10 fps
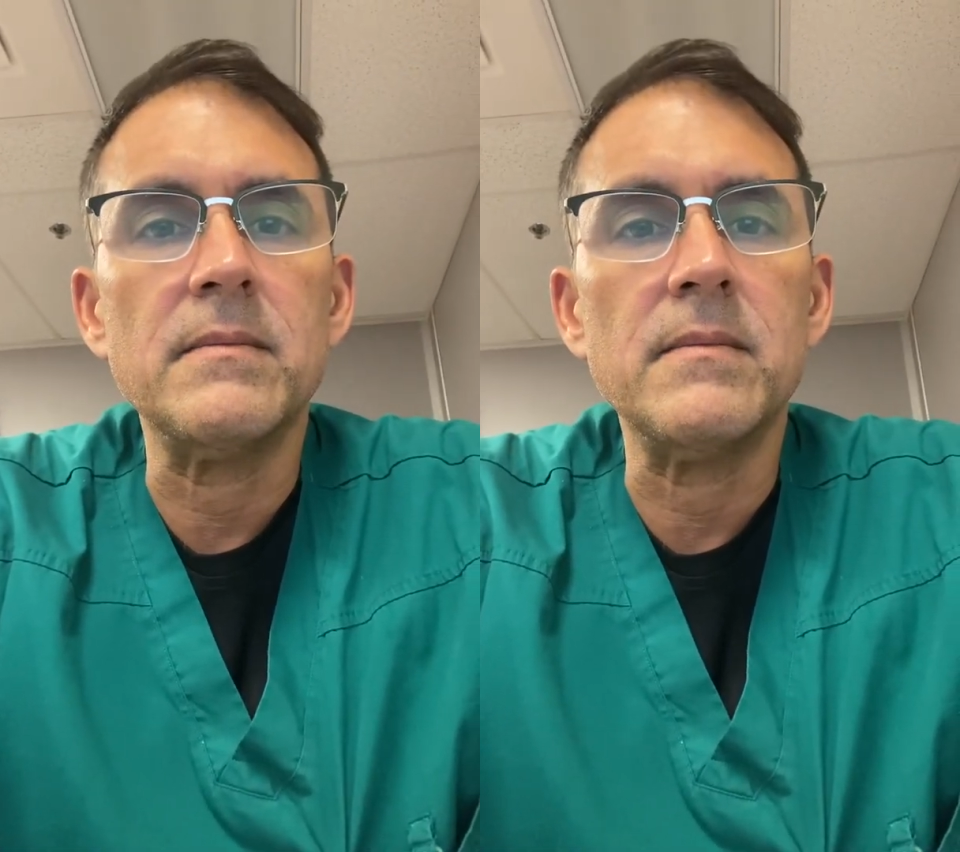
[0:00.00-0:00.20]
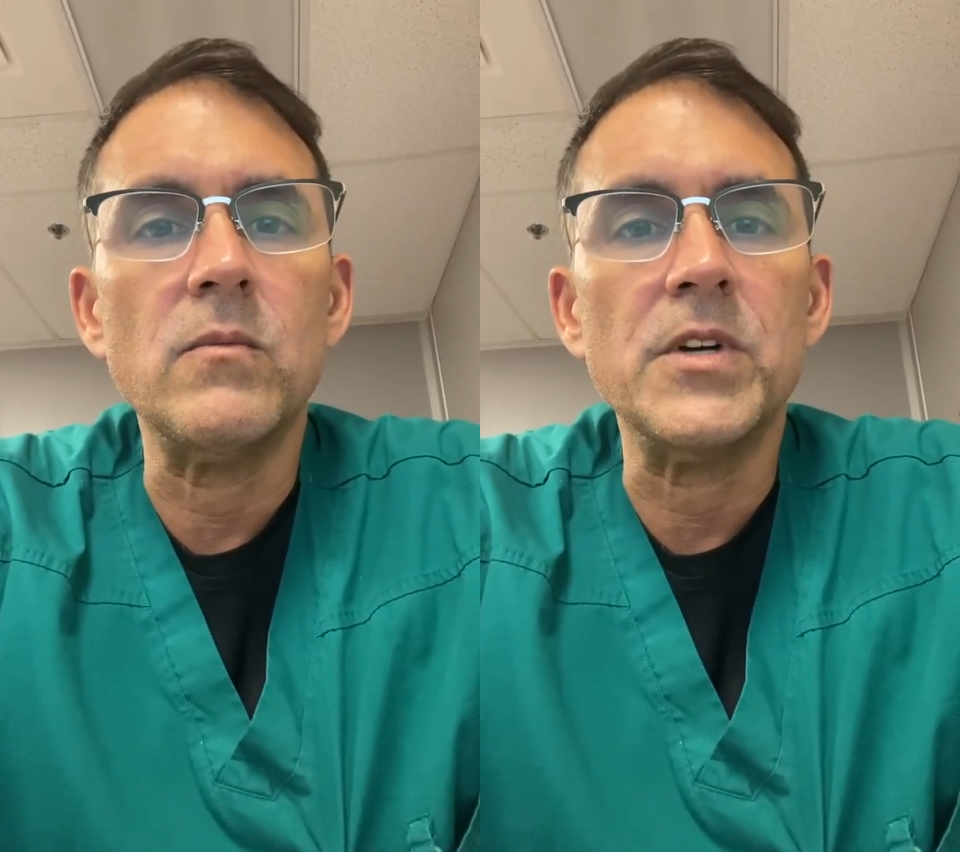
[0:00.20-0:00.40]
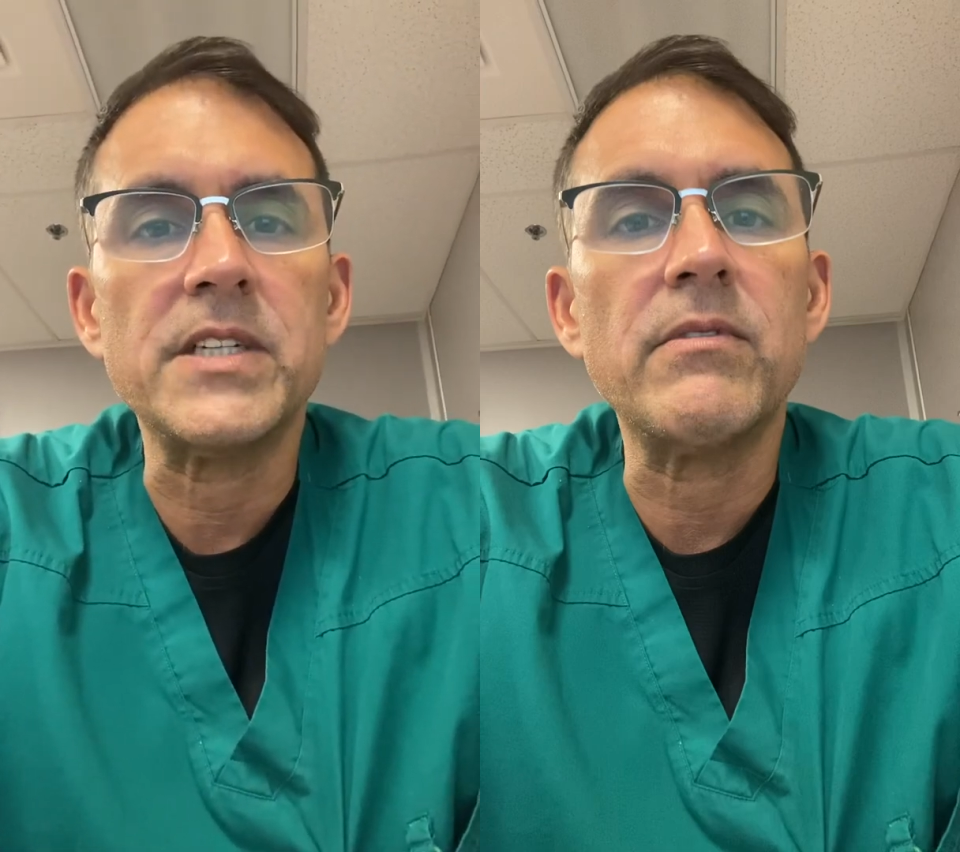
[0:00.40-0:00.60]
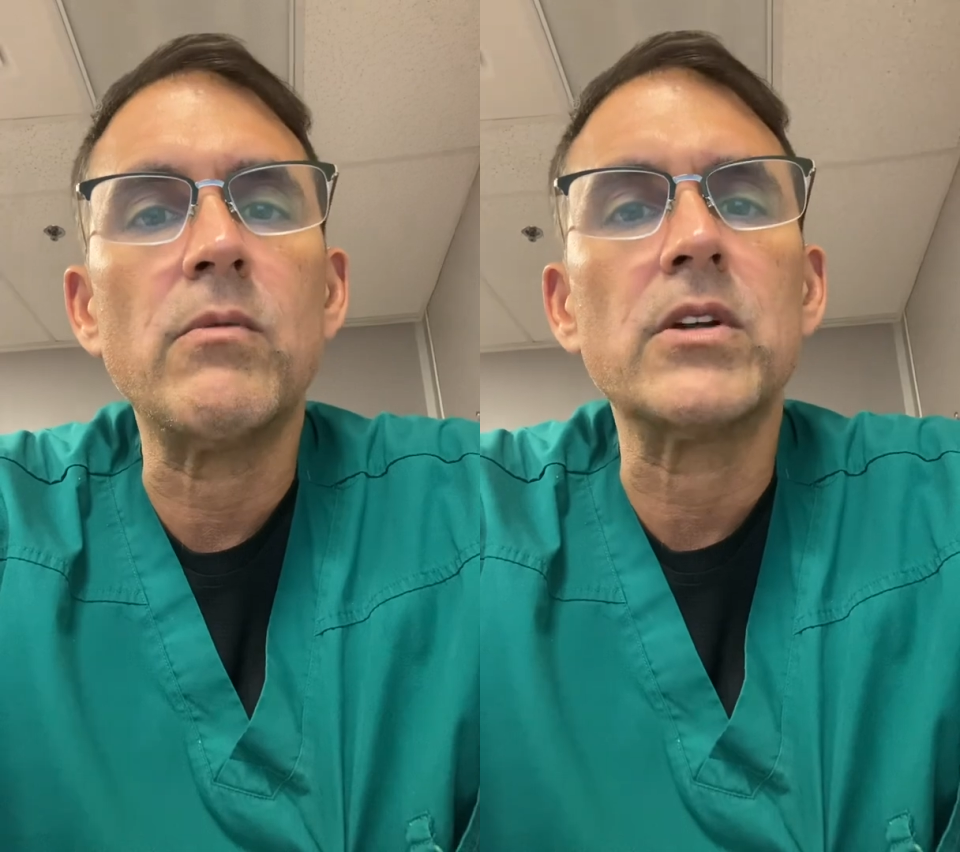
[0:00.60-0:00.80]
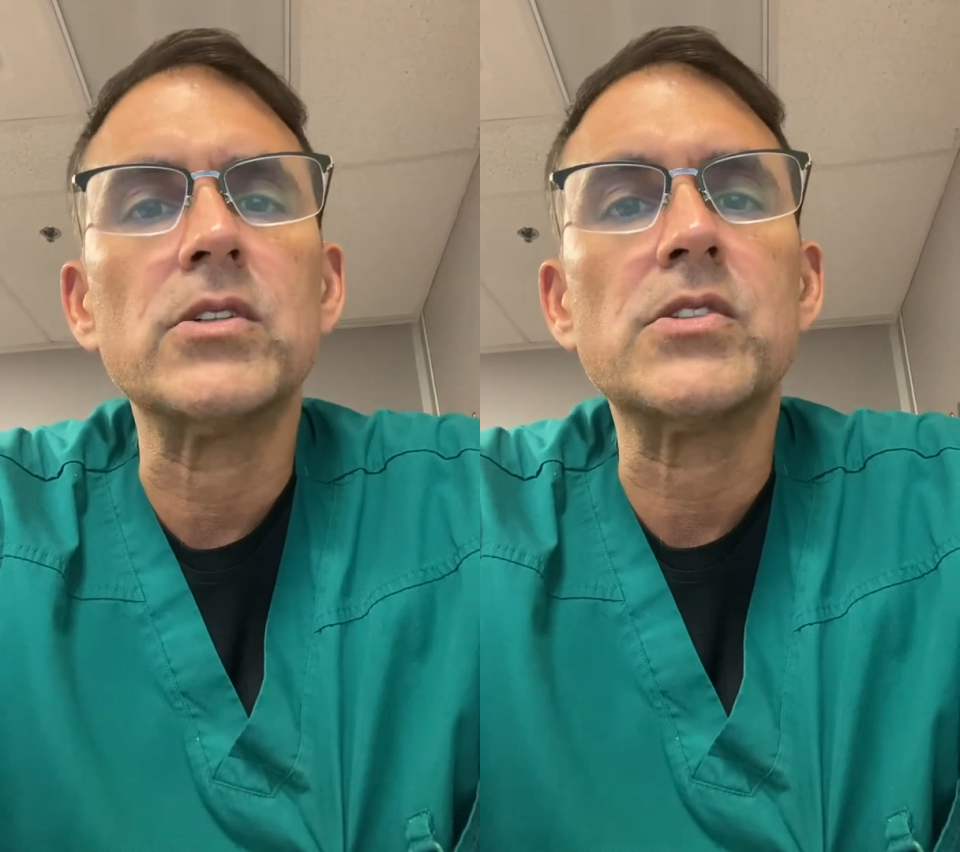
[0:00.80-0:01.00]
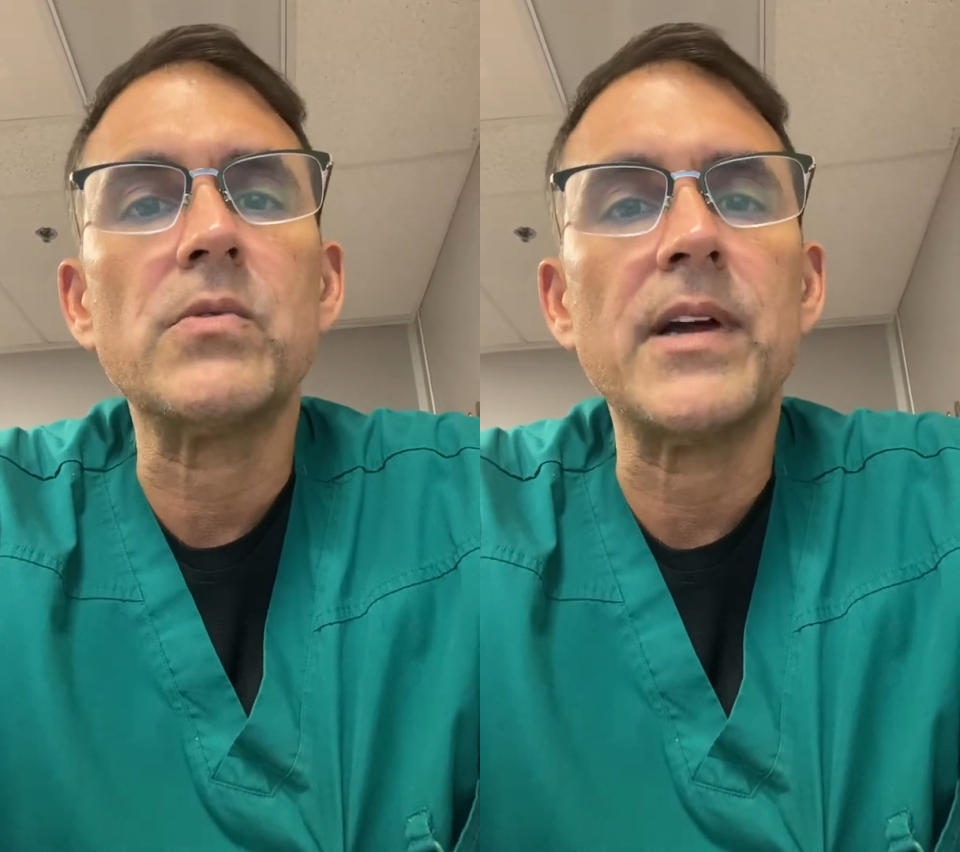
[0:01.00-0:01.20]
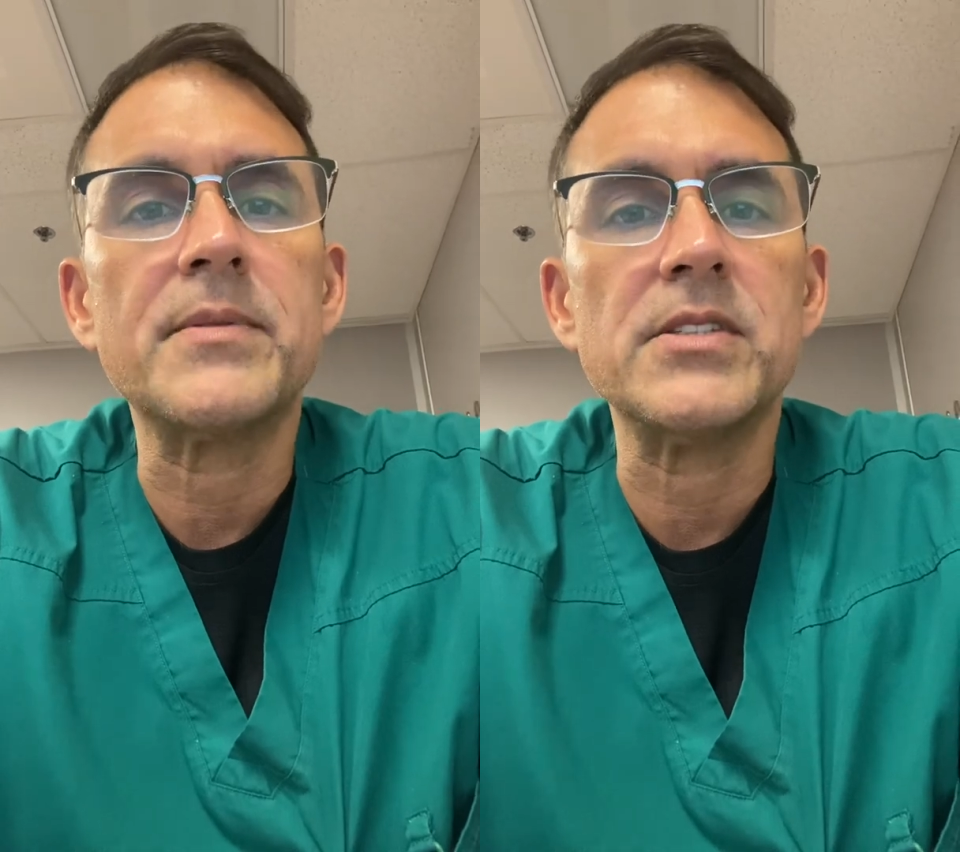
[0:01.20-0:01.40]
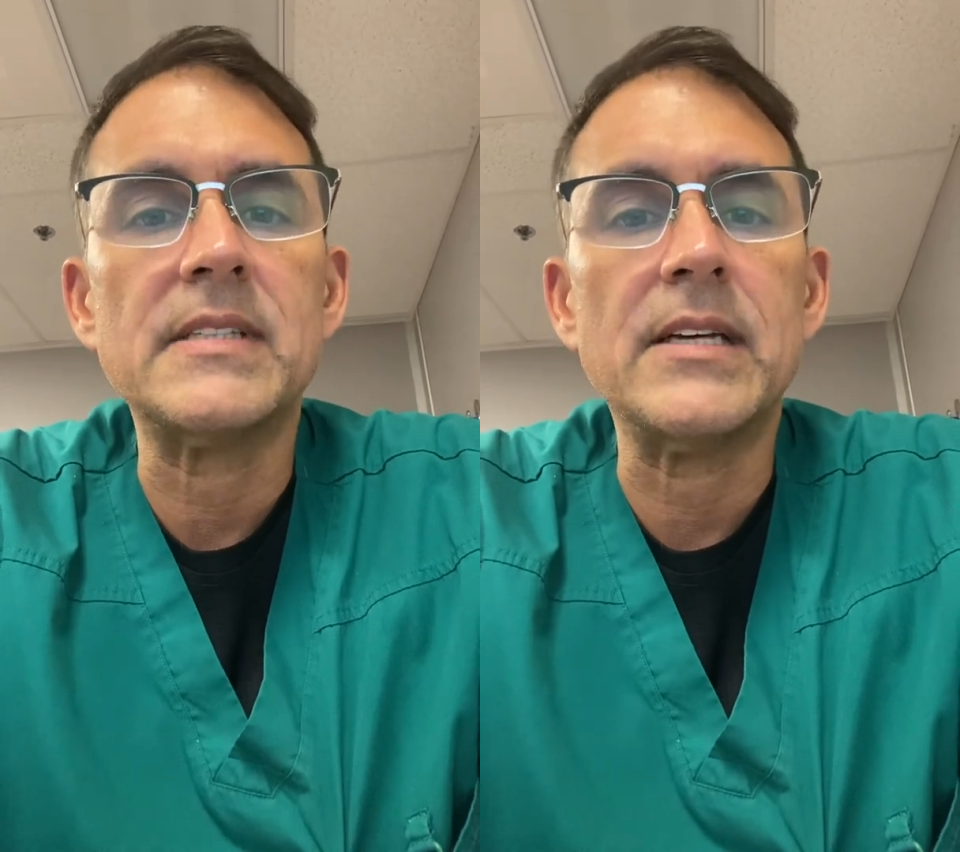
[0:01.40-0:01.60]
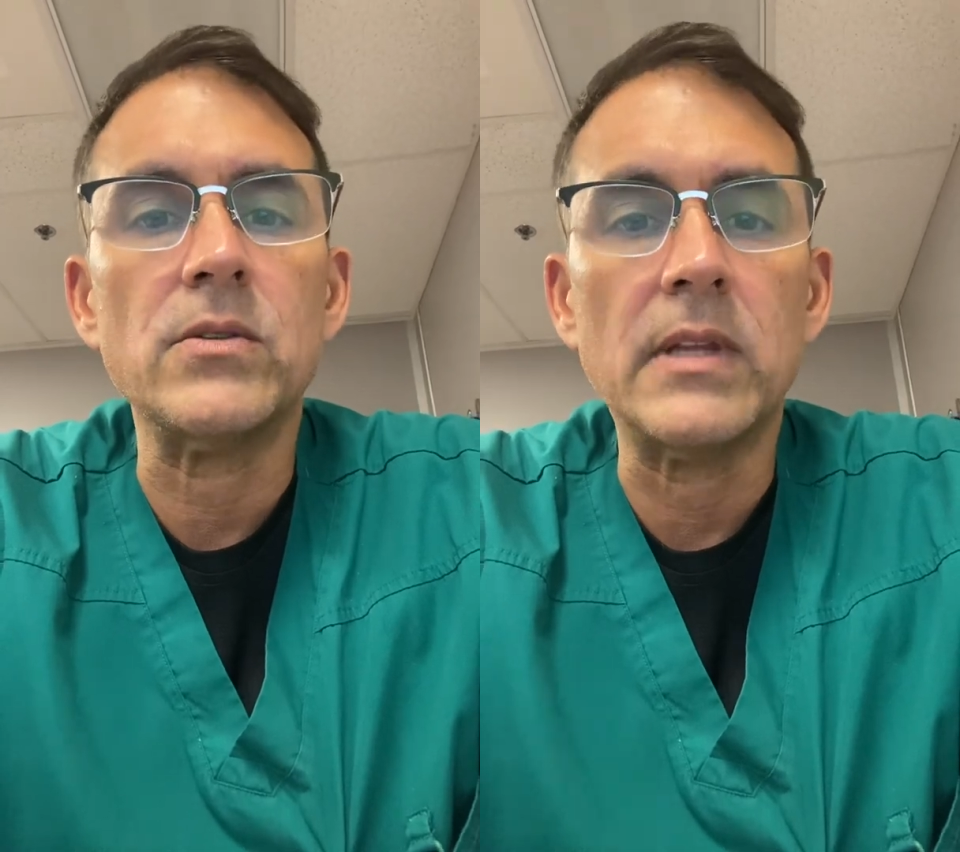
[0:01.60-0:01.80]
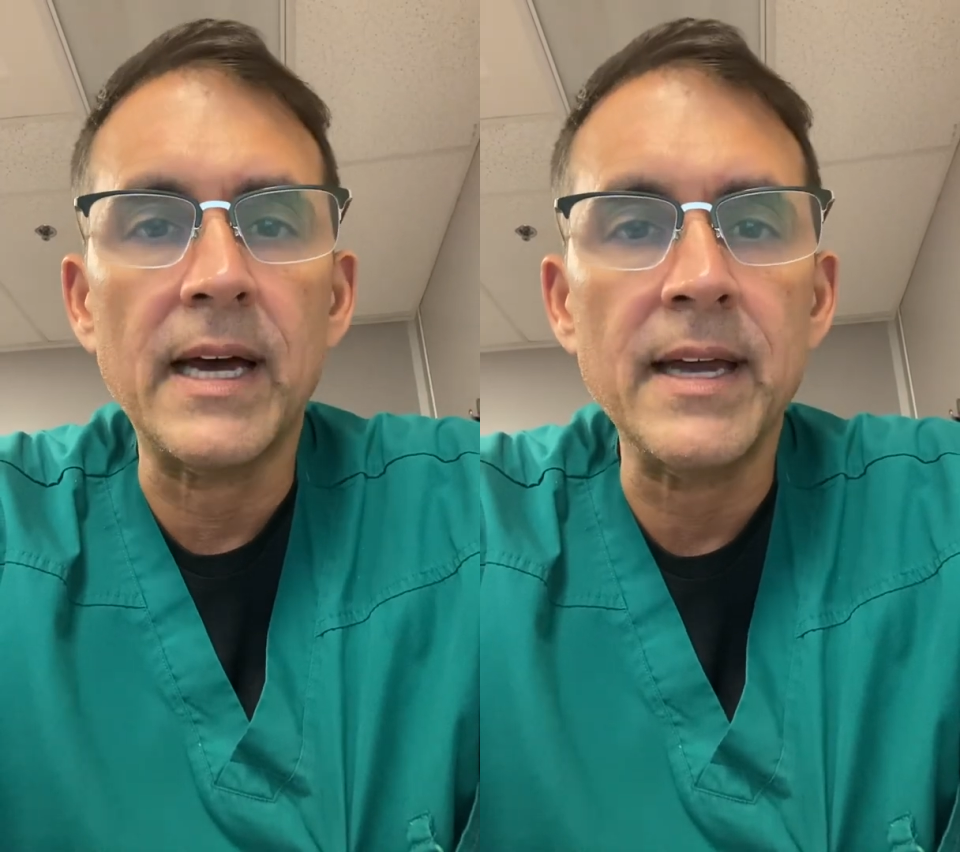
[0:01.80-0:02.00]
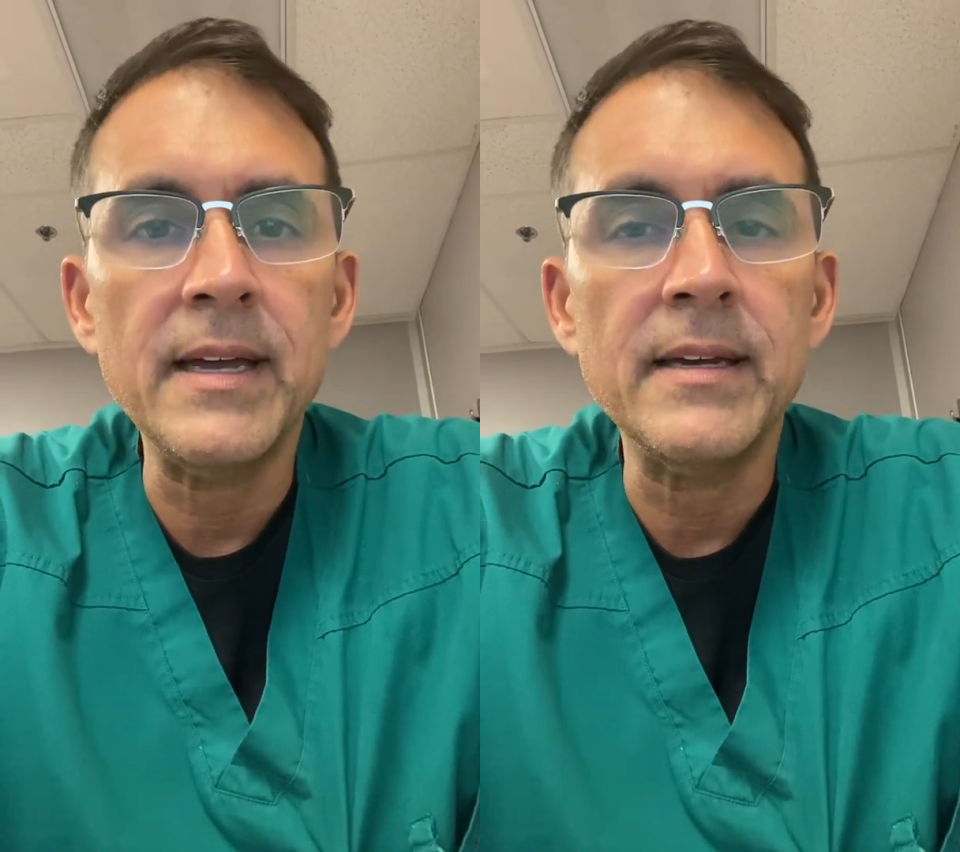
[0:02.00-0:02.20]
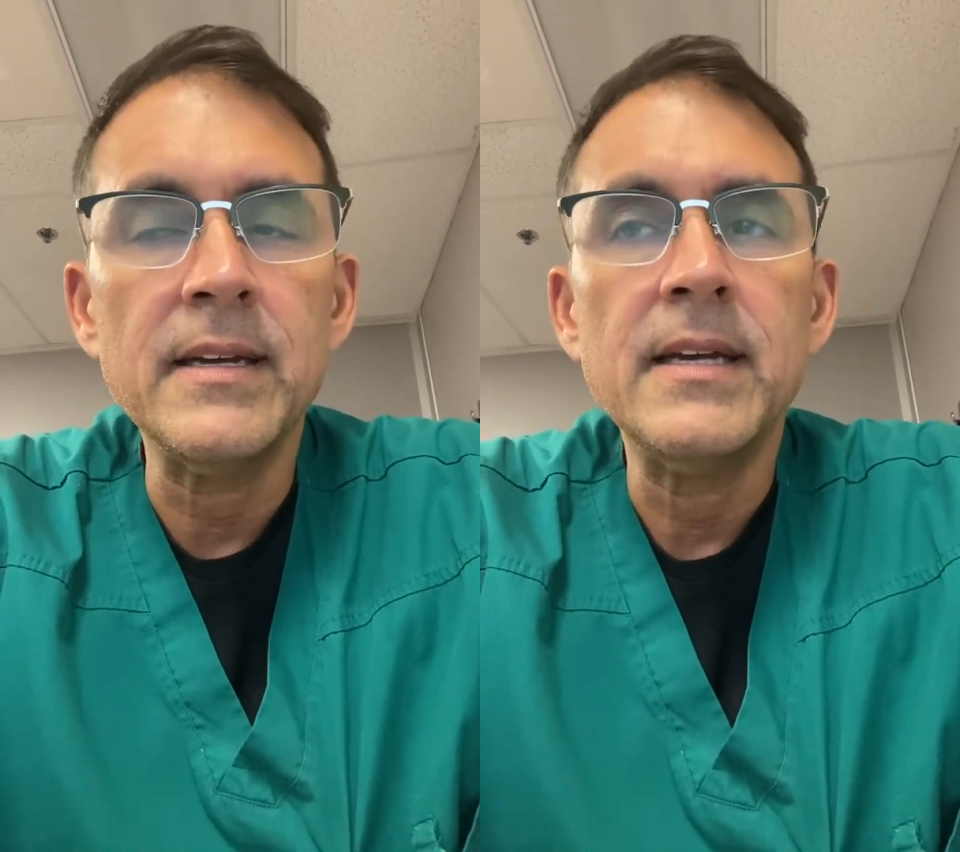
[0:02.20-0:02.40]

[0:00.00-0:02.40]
whichever one of those three options that you'd like,